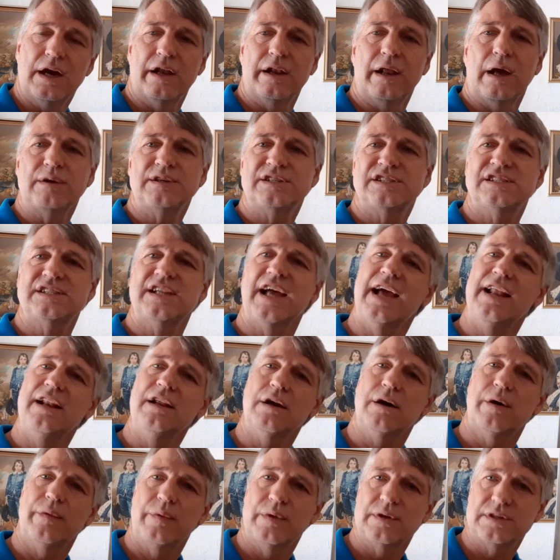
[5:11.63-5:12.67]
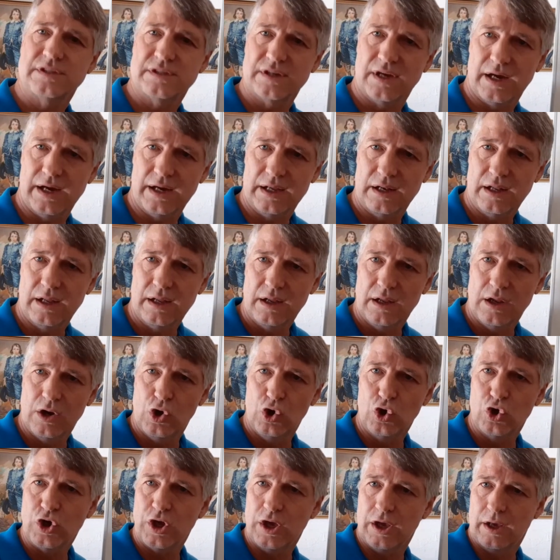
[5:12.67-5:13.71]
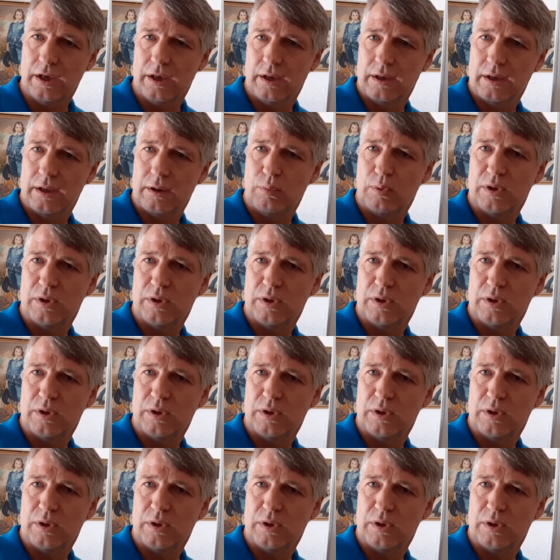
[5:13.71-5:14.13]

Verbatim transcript: and now he's standing on the side looking